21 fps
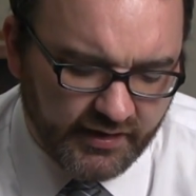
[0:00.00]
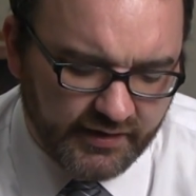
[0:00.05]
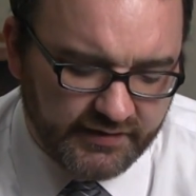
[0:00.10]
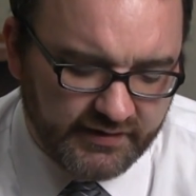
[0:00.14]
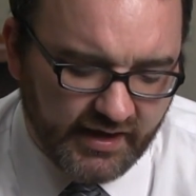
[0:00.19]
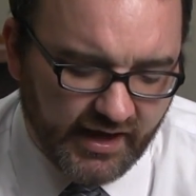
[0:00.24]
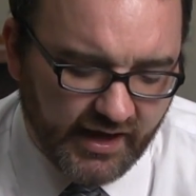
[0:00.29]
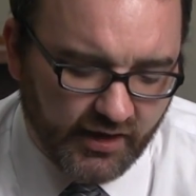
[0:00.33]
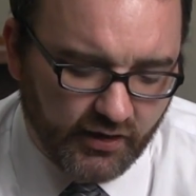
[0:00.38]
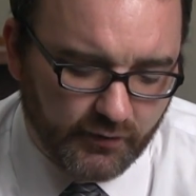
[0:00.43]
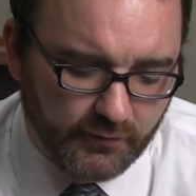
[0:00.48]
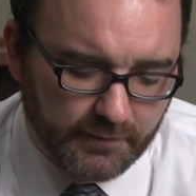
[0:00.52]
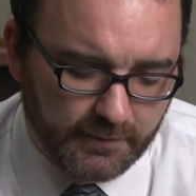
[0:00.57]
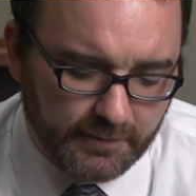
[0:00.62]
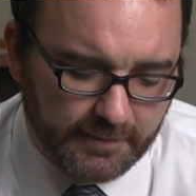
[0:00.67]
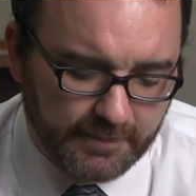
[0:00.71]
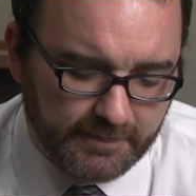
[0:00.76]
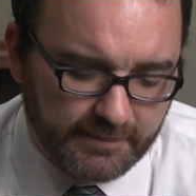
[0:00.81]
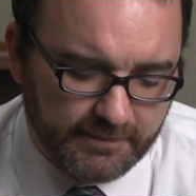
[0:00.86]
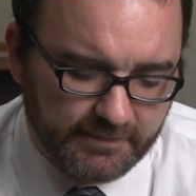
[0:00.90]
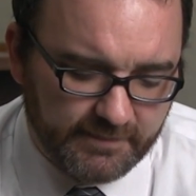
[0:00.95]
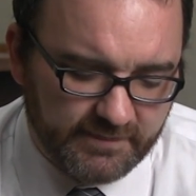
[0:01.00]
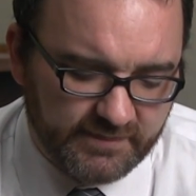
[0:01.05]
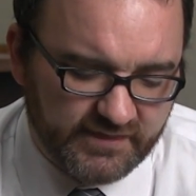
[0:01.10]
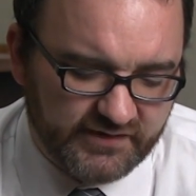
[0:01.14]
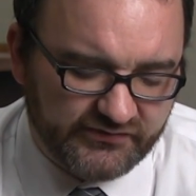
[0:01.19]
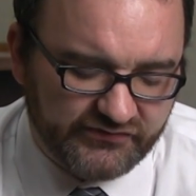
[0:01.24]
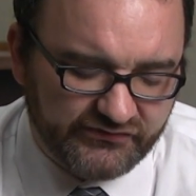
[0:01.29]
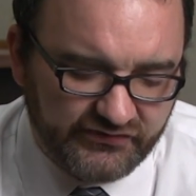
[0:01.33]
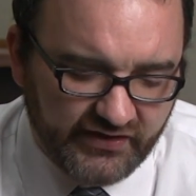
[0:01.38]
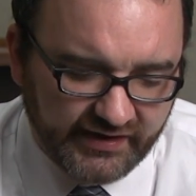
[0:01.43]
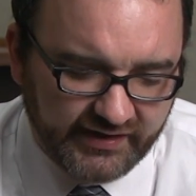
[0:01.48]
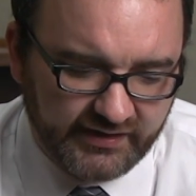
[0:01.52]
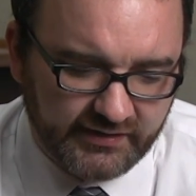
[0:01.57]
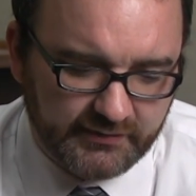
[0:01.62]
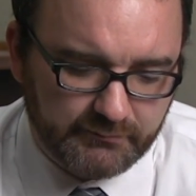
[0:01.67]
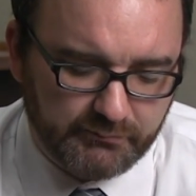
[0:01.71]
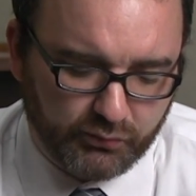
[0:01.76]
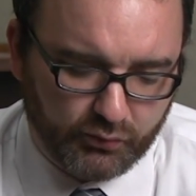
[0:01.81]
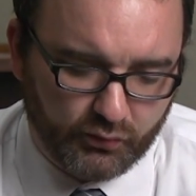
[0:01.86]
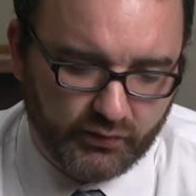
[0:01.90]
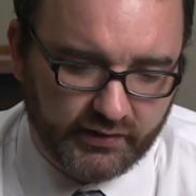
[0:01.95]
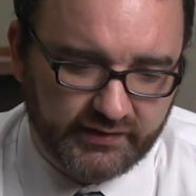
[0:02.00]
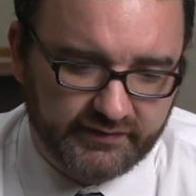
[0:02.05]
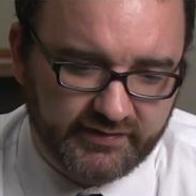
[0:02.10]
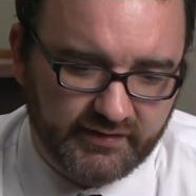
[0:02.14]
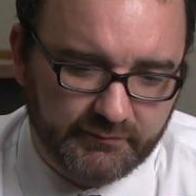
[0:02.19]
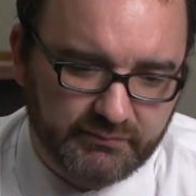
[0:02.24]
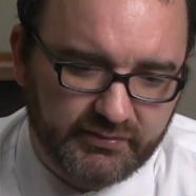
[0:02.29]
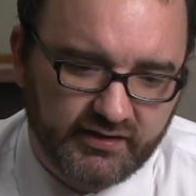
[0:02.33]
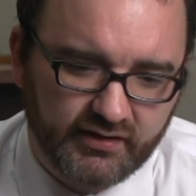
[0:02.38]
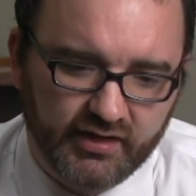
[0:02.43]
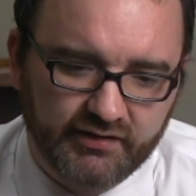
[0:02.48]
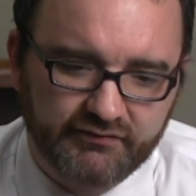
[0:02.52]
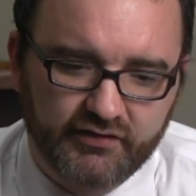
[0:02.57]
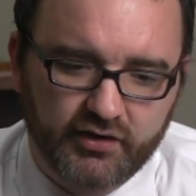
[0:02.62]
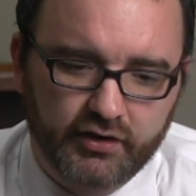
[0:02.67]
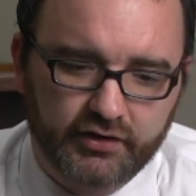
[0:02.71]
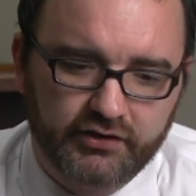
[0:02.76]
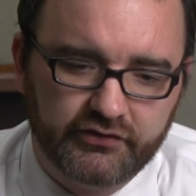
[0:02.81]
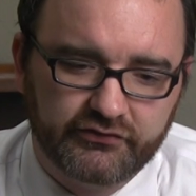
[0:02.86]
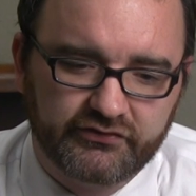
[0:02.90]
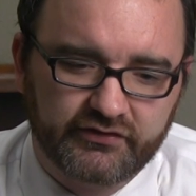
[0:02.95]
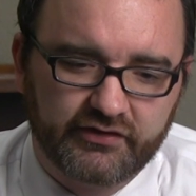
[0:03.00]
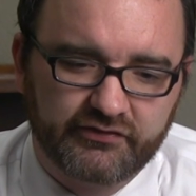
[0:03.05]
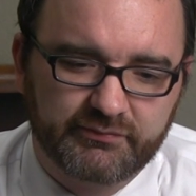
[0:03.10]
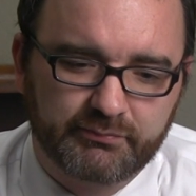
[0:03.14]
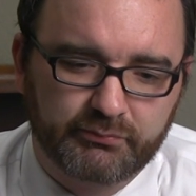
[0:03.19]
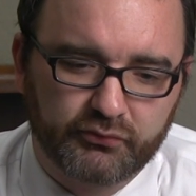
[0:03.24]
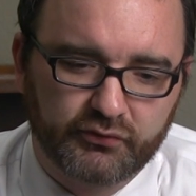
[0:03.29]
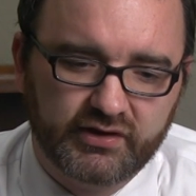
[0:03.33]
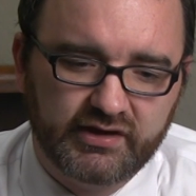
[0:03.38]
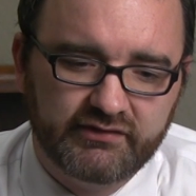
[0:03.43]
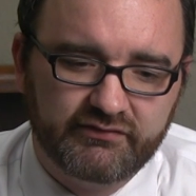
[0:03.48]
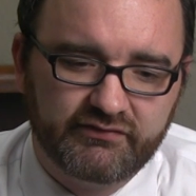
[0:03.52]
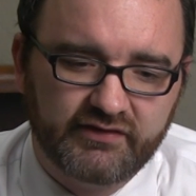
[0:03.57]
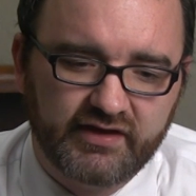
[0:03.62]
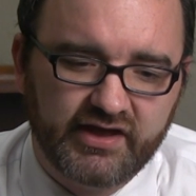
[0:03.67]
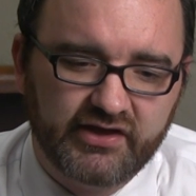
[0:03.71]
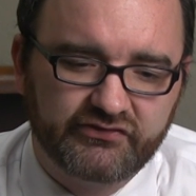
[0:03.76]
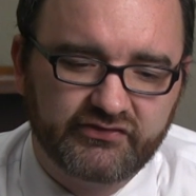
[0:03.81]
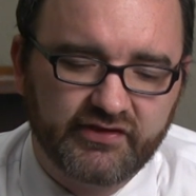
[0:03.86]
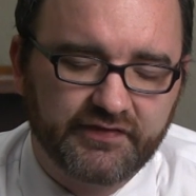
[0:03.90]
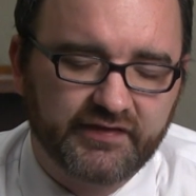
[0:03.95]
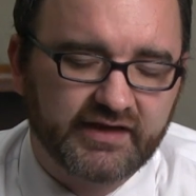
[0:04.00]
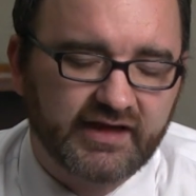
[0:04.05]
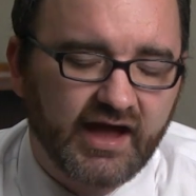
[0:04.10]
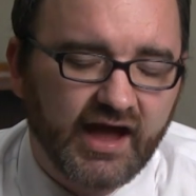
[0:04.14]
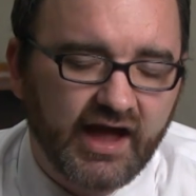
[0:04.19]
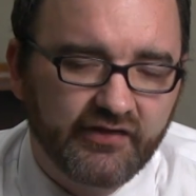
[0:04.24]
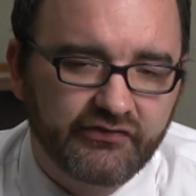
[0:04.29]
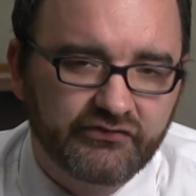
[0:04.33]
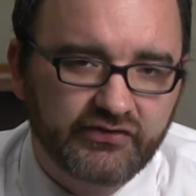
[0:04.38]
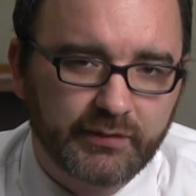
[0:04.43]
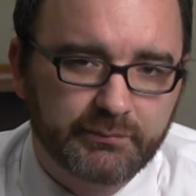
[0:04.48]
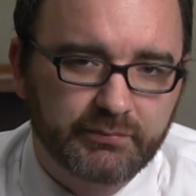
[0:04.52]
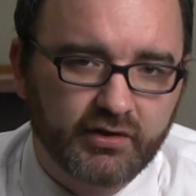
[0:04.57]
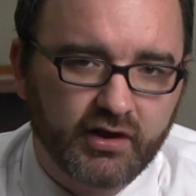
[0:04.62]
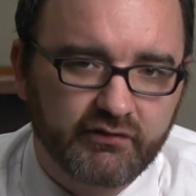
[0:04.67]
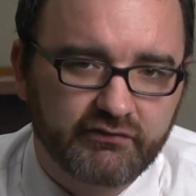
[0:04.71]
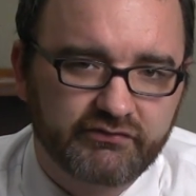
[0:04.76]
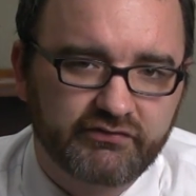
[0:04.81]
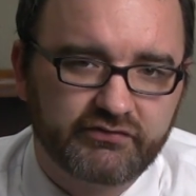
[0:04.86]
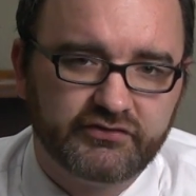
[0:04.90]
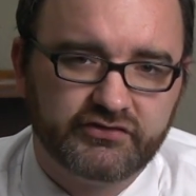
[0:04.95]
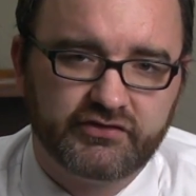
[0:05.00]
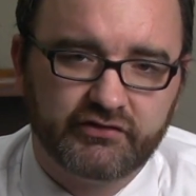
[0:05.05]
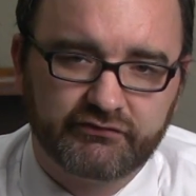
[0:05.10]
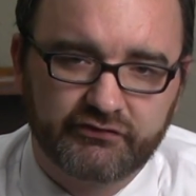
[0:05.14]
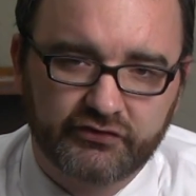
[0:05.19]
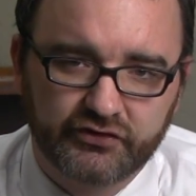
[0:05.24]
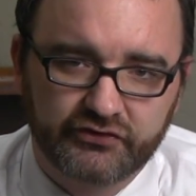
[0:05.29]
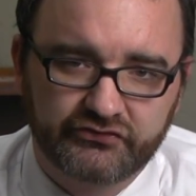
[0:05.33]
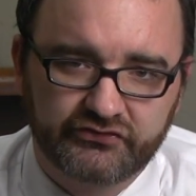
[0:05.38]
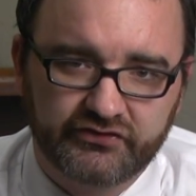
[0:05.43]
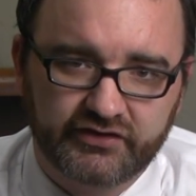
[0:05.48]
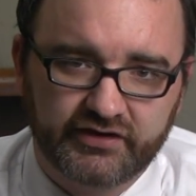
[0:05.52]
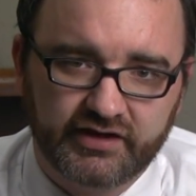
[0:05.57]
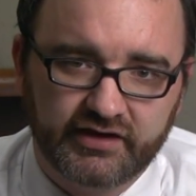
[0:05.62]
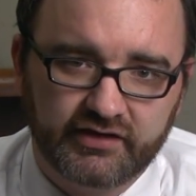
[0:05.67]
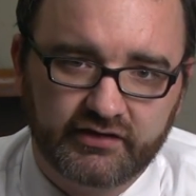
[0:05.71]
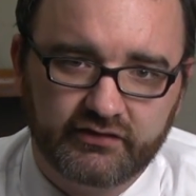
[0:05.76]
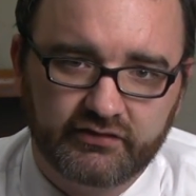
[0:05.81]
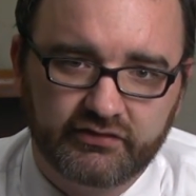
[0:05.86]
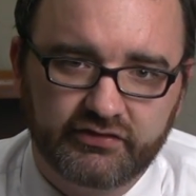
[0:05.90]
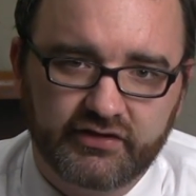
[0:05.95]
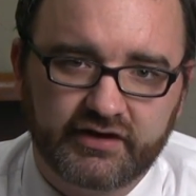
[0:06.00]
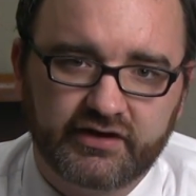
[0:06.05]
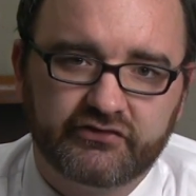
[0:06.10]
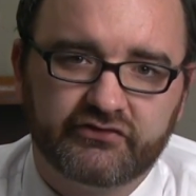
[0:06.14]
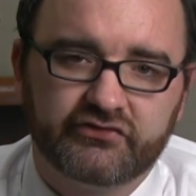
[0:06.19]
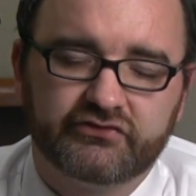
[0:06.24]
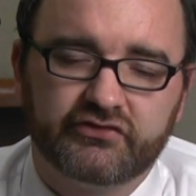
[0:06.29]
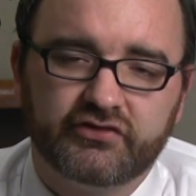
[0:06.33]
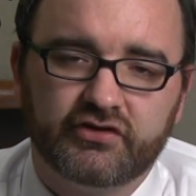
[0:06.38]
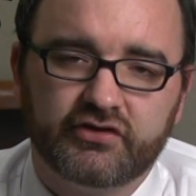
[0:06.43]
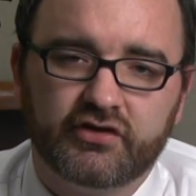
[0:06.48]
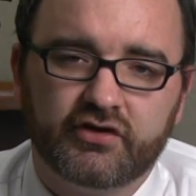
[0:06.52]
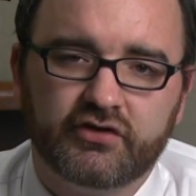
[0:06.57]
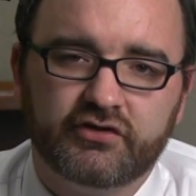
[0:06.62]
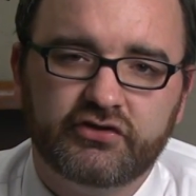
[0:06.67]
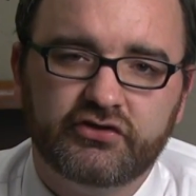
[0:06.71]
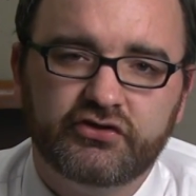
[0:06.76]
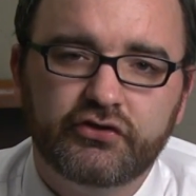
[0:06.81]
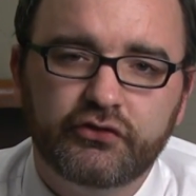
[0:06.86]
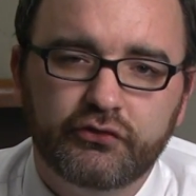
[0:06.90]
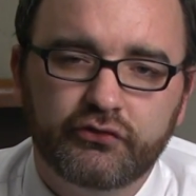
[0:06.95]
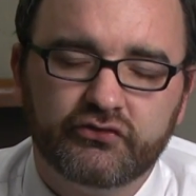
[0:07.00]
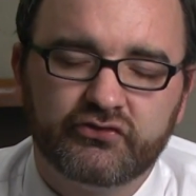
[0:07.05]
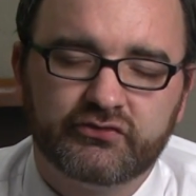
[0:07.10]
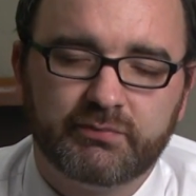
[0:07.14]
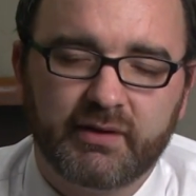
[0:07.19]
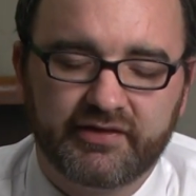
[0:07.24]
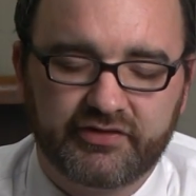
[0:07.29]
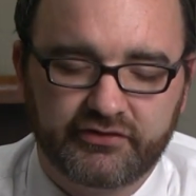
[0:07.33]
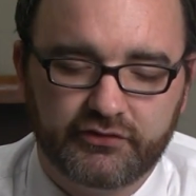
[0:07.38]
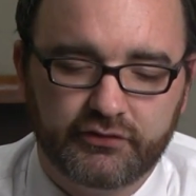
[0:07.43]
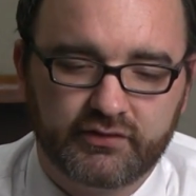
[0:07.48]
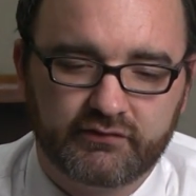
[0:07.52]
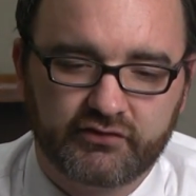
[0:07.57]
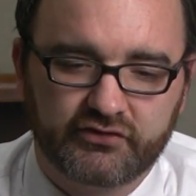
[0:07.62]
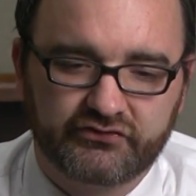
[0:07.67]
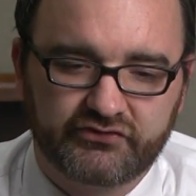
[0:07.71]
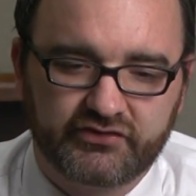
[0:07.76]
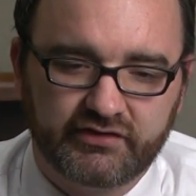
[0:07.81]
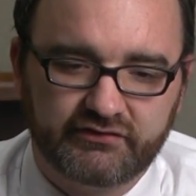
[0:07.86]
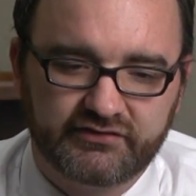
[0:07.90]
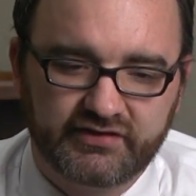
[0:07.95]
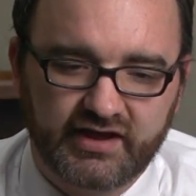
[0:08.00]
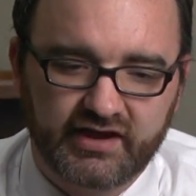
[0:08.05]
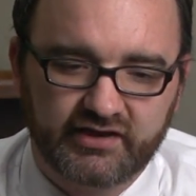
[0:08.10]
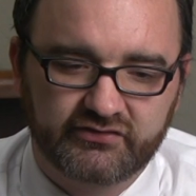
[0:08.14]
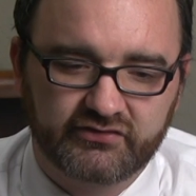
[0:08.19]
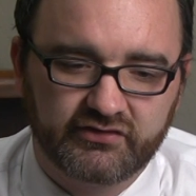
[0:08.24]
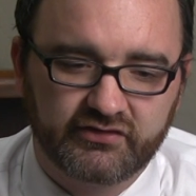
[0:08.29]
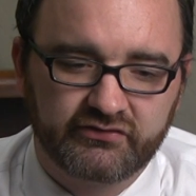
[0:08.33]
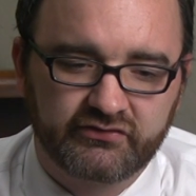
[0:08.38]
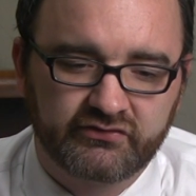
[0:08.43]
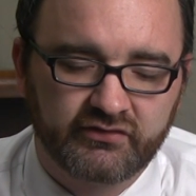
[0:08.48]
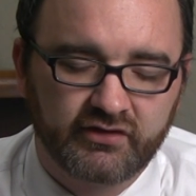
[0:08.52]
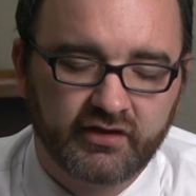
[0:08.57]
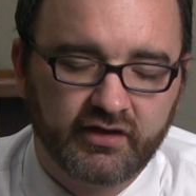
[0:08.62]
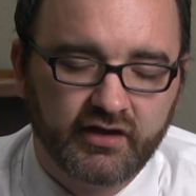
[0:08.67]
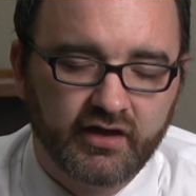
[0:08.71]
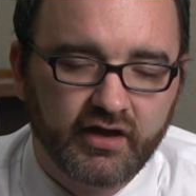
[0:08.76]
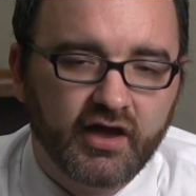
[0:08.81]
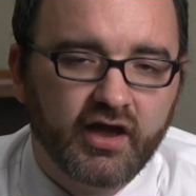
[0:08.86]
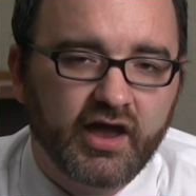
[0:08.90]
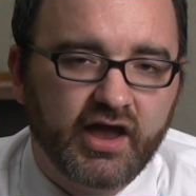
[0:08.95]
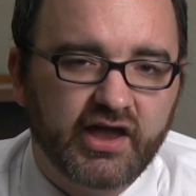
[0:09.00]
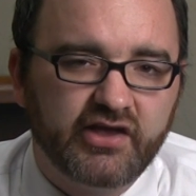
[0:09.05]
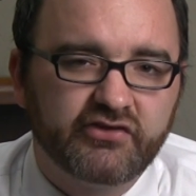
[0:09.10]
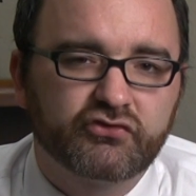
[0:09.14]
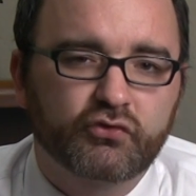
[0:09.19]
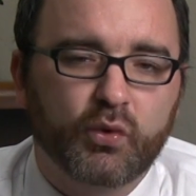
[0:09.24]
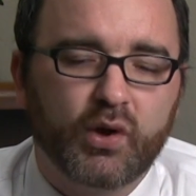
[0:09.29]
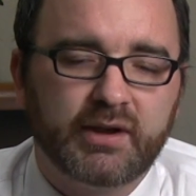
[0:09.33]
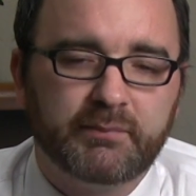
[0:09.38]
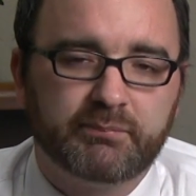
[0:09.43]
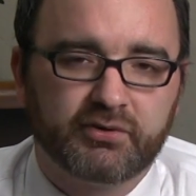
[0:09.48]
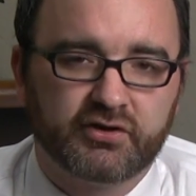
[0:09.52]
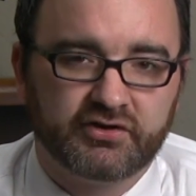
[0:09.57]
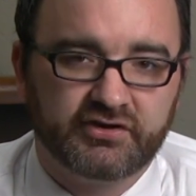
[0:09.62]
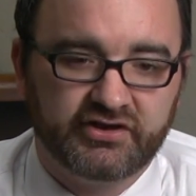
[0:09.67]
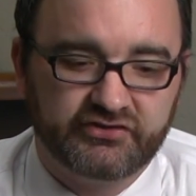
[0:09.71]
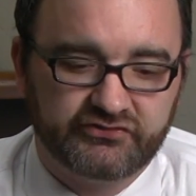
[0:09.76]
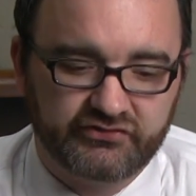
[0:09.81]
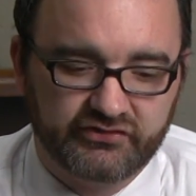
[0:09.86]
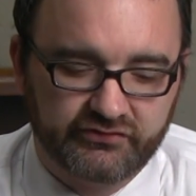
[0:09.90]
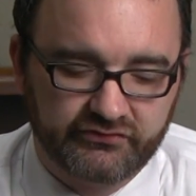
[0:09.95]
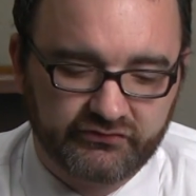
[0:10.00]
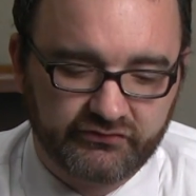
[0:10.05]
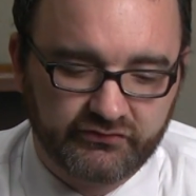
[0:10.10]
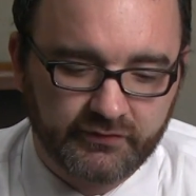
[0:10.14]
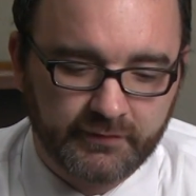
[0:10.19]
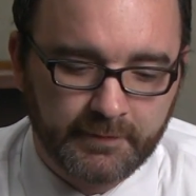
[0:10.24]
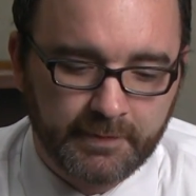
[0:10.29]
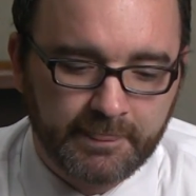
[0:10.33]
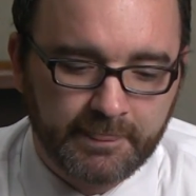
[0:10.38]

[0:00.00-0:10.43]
Now, the second point that PLF argues in its brief is that the concept of diversity that is used by the University of Texas is quite pernicious.